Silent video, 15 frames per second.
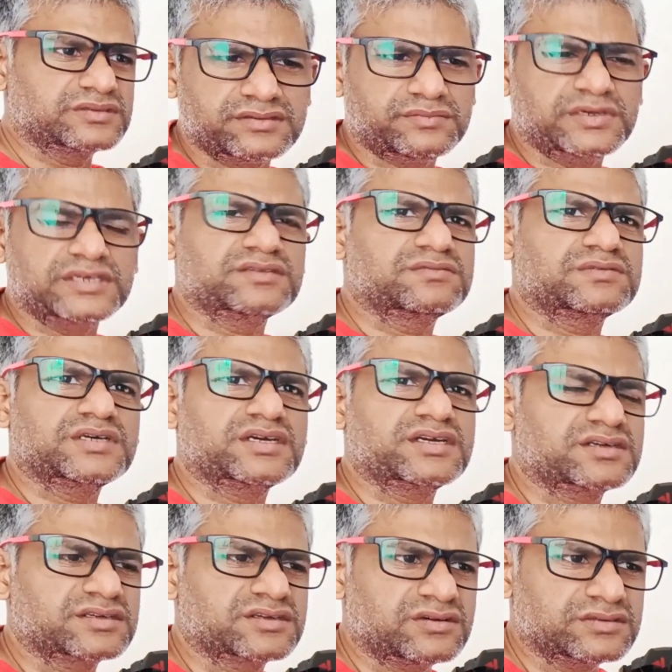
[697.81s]
By the way, I
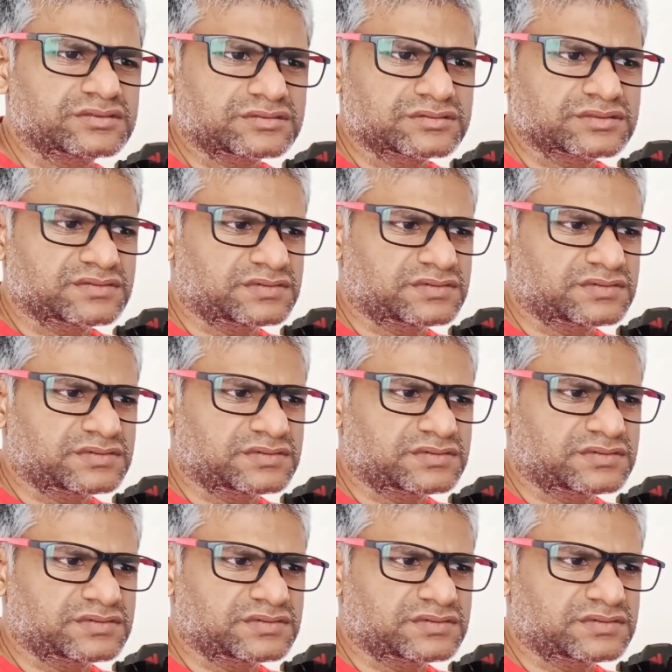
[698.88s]
had gone through the